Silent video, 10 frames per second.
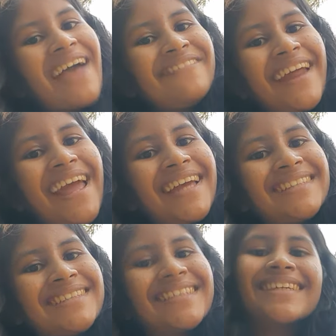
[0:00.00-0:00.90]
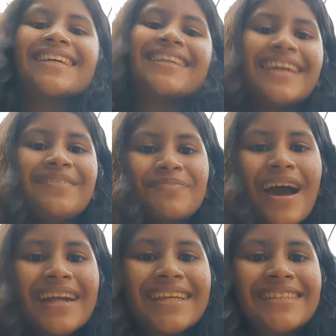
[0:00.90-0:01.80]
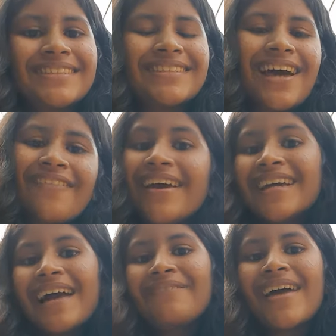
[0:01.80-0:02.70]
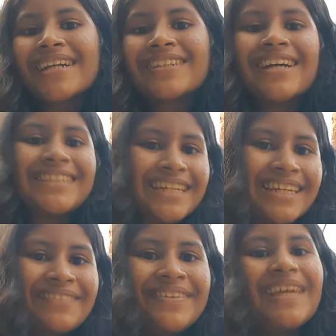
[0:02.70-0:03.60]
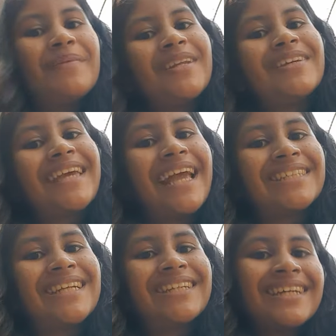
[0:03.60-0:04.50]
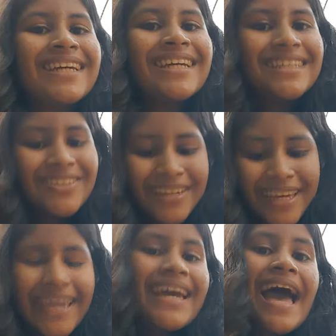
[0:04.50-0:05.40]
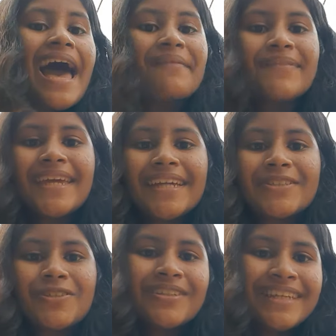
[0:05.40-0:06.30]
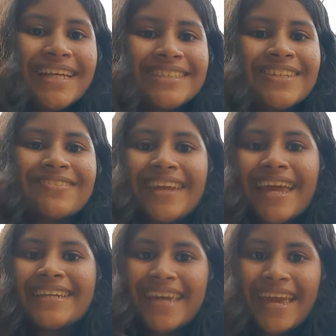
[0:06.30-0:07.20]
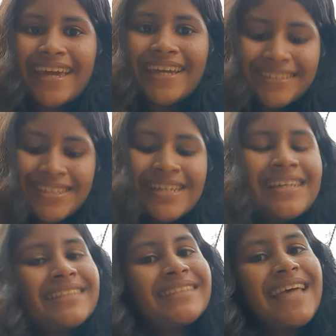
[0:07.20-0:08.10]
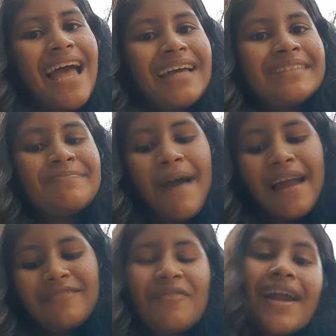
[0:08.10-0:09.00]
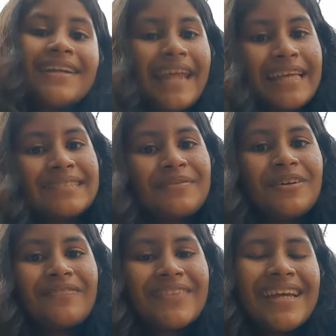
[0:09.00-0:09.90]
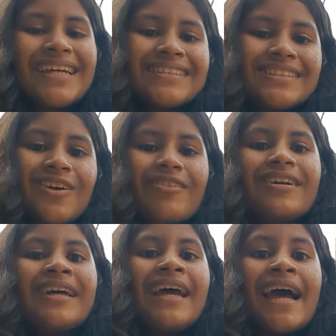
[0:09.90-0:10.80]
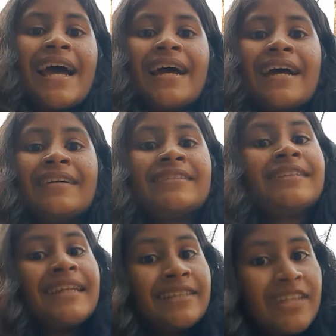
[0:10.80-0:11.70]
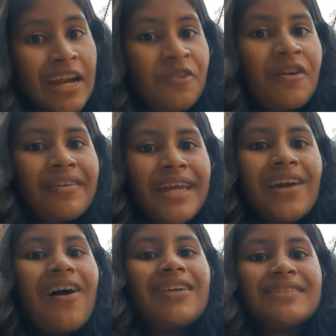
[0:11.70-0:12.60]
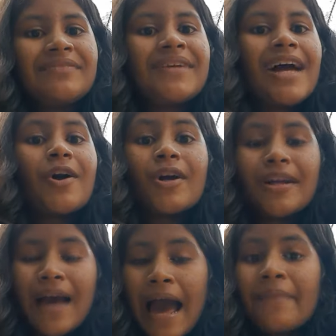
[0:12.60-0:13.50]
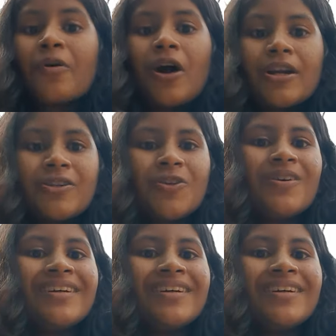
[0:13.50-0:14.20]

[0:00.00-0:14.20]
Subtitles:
friends, good morning. So welcome back to our channel VA Education. Today I'm here to teach you grade 8 Science Part 1 textbook. So in January only I'm going to